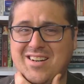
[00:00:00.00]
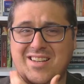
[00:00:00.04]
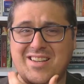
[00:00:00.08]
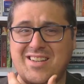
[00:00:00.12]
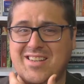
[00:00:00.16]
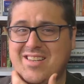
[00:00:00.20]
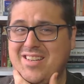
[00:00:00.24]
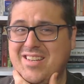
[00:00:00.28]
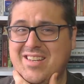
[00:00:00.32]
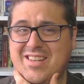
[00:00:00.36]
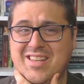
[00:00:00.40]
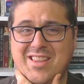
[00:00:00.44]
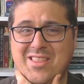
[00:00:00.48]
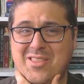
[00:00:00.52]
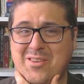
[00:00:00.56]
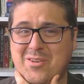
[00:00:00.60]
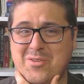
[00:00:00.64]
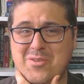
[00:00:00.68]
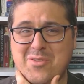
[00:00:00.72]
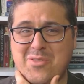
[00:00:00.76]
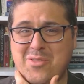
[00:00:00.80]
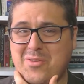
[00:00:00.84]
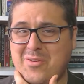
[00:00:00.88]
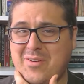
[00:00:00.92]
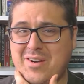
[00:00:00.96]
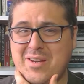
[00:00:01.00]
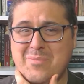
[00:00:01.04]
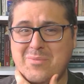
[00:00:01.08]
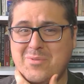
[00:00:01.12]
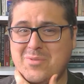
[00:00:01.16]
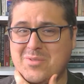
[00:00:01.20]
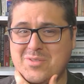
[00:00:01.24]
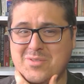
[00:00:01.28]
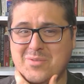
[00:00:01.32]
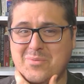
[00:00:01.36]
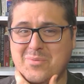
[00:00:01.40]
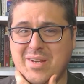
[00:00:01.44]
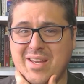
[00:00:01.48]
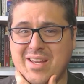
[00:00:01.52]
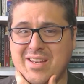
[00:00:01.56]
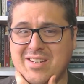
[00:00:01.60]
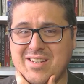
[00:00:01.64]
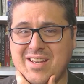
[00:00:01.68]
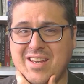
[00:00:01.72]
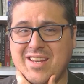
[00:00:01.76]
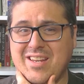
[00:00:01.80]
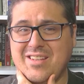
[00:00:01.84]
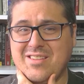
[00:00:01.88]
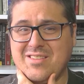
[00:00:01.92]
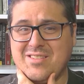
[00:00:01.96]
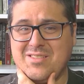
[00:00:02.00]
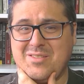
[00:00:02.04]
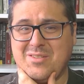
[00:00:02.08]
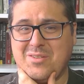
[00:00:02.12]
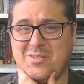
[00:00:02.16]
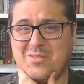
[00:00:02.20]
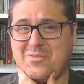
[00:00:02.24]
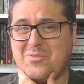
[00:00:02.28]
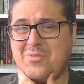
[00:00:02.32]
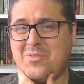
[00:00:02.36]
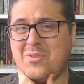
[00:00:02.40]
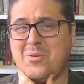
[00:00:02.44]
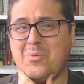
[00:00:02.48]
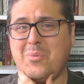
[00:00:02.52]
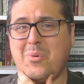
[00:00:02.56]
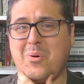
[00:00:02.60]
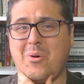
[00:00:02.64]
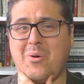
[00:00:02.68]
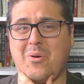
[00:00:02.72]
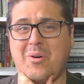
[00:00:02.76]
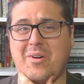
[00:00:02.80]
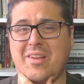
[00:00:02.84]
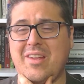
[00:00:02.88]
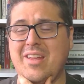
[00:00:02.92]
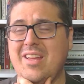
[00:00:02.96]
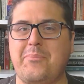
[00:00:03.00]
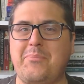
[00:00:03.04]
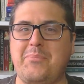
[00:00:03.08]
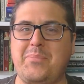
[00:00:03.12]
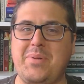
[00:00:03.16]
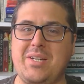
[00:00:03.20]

I think I get through three books a week taking the dog for a walk.